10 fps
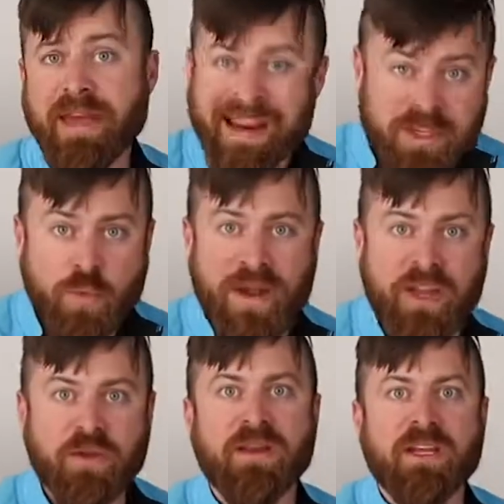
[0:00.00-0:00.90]
That is a way
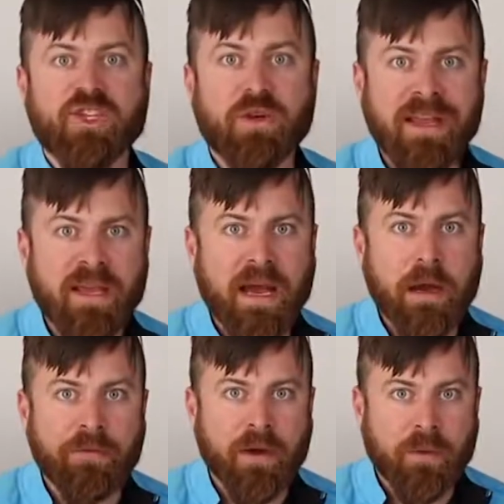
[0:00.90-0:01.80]
you could get your link
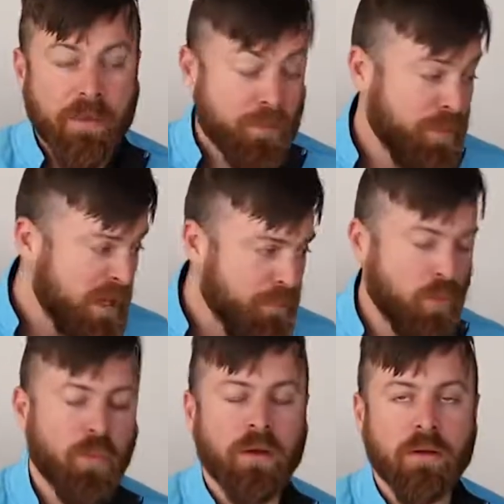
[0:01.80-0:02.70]
out there, and
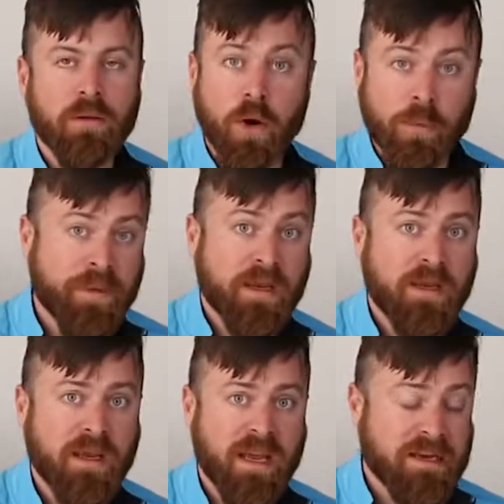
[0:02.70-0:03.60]
people will open
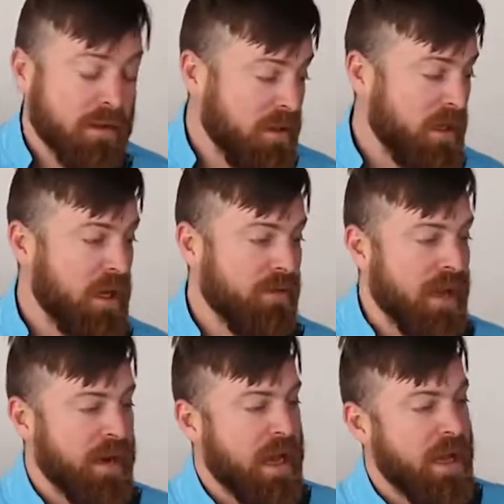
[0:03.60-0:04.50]
it and click on
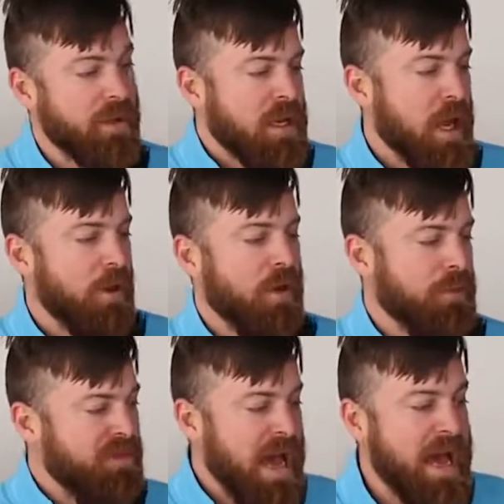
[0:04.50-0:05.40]
that ad. Now,
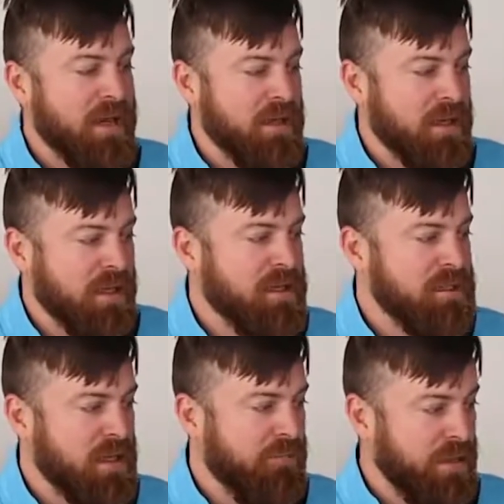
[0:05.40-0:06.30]
that
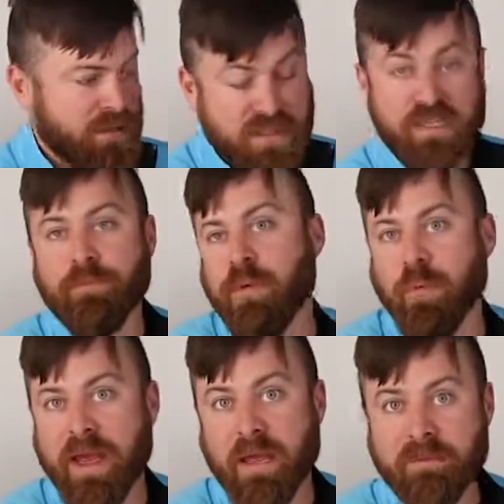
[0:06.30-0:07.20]
is a very simple
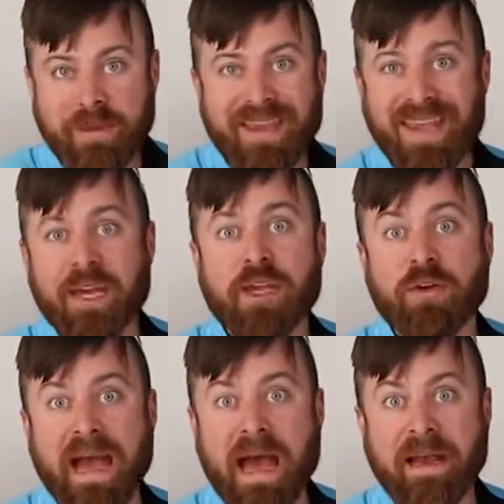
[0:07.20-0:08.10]
way of getting
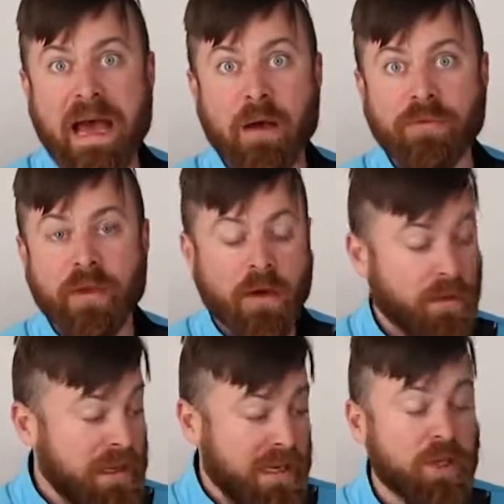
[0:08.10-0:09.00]
your ad out there,
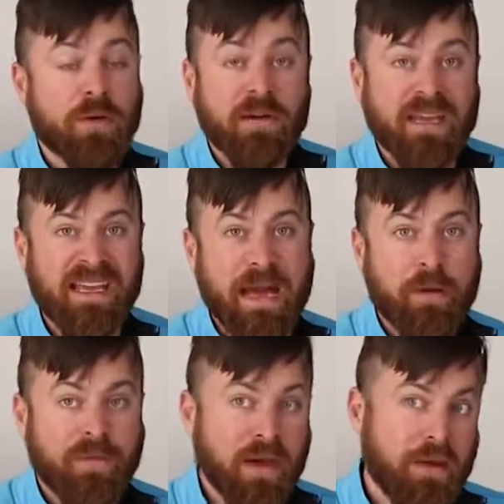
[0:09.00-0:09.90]
getting your link
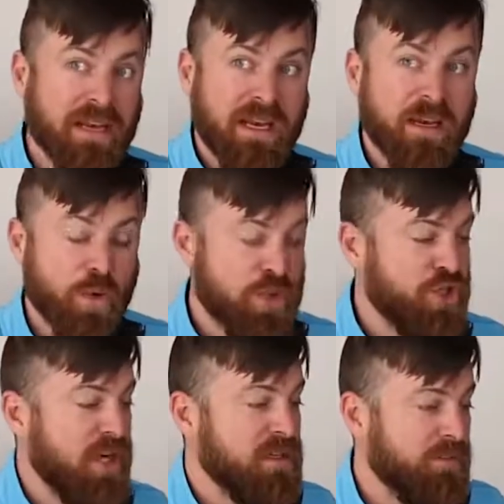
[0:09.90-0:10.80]
out there, and getting you a
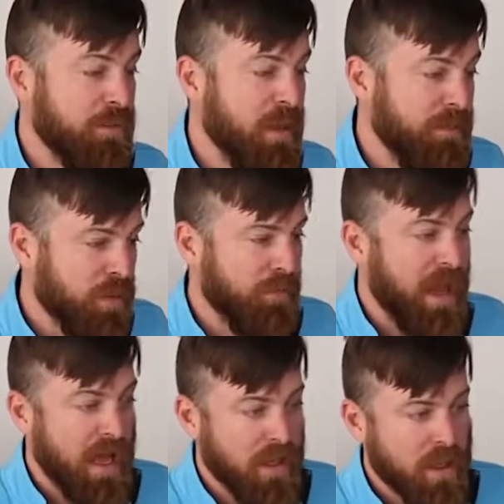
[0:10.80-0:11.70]
chance for people to buy it.